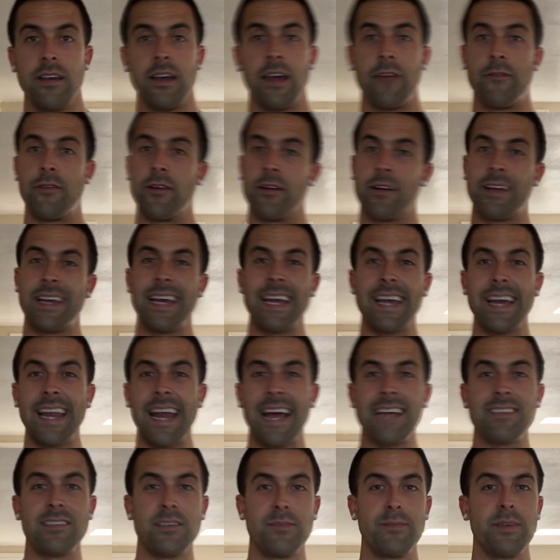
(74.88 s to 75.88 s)
If you're kicking
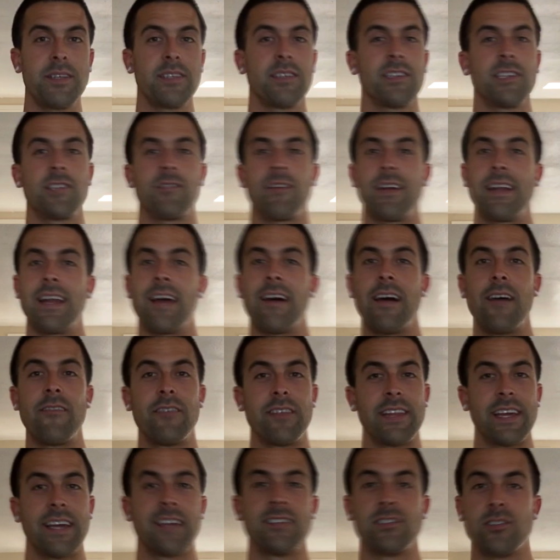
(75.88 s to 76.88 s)
ass in business right now,
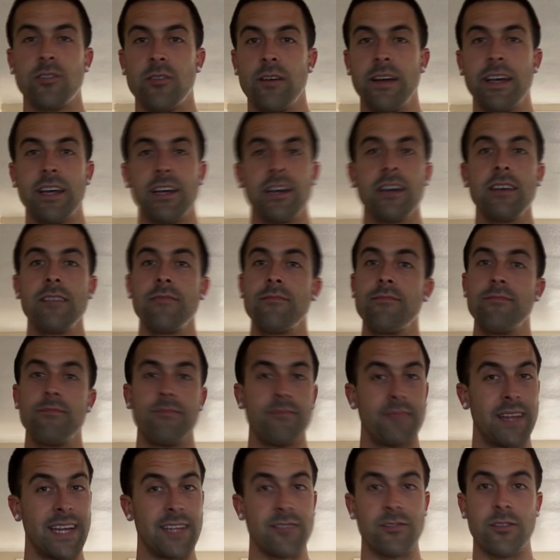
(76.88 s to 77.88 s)
everything is going good,
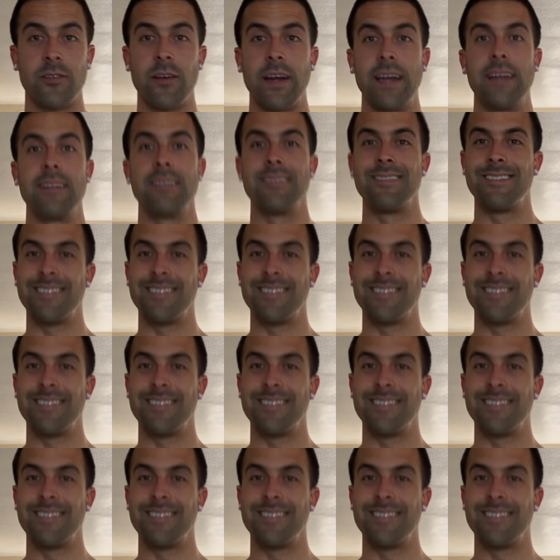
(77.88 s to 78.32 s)
that's great.